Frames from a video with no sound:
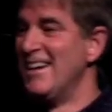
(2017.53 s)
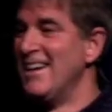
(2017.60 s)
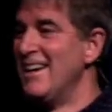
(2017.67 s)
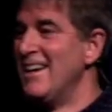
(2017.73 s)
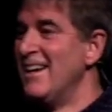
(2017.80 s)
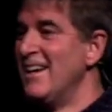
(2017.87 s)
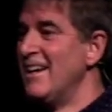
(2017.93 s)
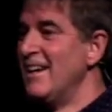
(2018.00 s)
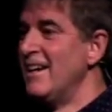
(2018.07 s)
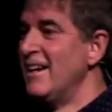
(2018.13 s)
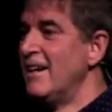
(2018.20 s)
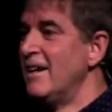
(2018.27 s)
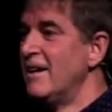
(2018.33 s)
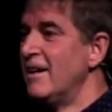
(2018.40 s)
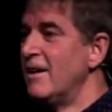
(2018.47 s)
what are
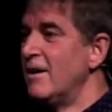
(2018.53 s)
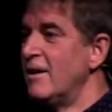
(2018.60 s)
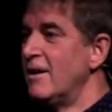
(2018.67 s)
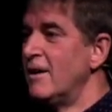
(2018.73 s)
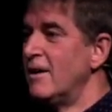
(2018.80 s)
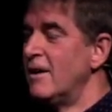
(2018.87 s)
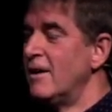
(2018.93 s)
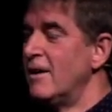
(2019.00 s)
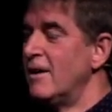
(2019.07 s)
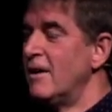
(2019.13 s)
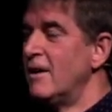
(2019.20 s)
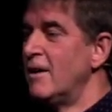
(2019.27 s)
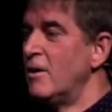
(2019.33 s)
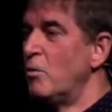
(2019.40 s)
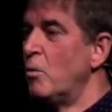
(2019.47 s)
you,
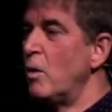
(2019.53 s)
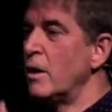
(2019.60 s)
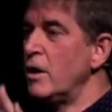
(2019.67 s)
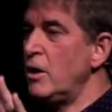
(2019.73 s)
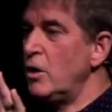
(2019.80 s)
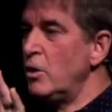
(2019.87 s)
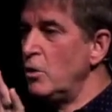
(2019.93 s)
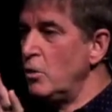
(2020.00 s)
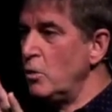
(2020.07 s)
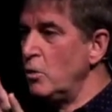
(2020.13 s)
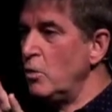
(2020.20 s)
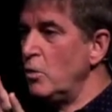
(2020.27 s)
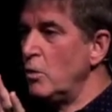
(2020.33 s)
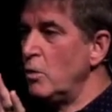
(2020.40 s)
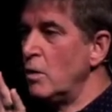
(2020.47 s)
what have you settled
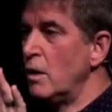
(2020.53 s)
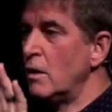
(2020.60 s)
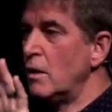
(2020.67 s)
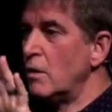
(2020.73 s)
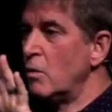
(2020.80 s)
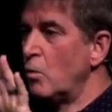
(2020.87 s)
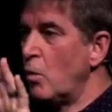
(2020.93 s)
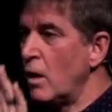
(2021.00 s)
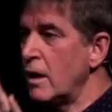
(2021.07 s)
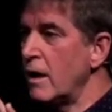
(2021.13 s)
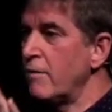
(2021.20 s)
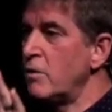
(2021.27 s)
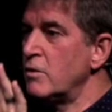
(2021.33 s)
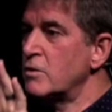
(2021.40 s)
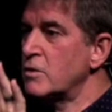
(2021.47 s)
with God?
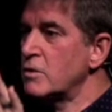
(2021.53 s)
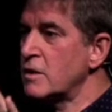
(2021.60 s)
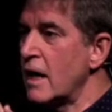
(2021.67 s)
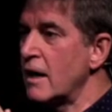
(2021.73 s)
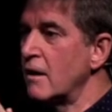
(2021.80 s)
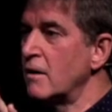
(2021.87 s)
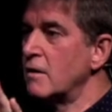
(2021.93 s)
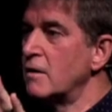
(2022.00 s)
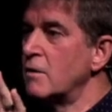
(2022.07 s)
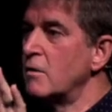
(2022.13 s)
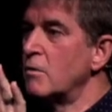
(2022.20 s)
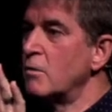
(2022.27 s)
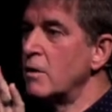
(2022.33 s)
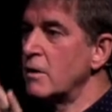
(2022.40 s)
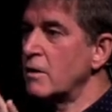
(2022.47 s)
Where you're going
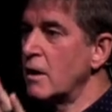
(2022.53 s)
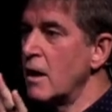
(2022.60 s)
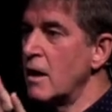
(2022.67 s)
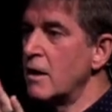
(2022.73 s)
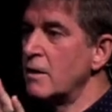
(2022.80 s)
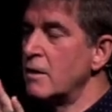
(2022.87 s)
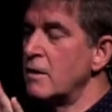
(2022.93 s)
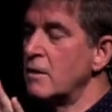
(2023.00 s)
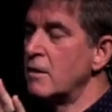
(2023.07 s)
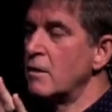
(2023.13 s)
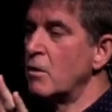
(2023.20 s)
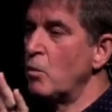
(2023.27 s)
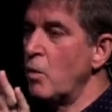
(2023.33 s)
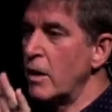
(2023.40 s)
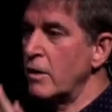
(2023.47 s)
with this? This
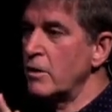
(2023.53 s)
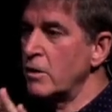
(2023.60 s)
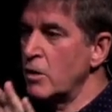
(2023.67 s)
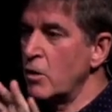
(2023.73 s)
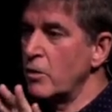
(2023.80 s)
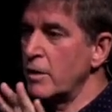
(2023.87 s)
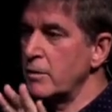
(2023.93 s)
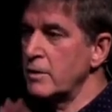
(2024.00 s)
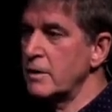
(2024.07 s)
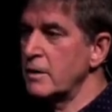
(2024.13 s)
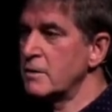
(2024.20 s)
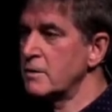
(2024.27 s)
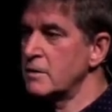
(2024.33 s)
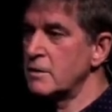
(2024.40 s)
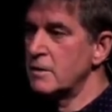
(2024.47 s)
is about
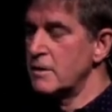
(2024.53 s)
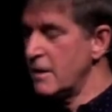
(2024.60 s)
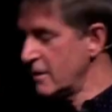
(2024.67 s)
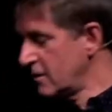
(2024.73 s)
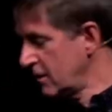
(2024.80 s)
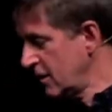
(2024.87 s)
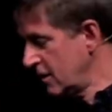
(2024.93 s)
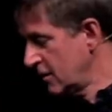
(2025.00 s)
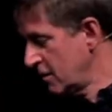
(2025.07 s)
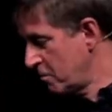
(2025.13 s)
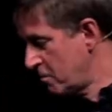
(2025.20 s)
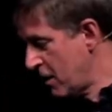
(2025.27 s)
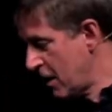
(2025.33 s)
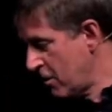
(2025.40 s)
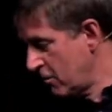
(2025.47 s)
a
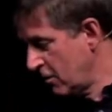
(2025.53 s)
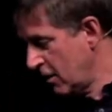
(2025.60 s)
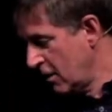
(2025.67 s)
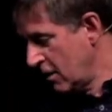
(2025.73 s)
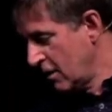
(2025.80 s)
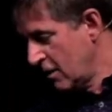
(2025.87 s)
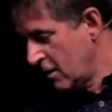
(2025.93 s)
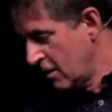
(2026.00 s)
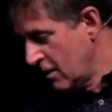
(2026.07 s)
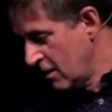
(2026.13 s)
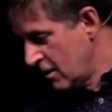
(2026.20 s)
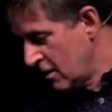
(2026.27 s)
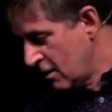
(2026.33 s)
relationship with God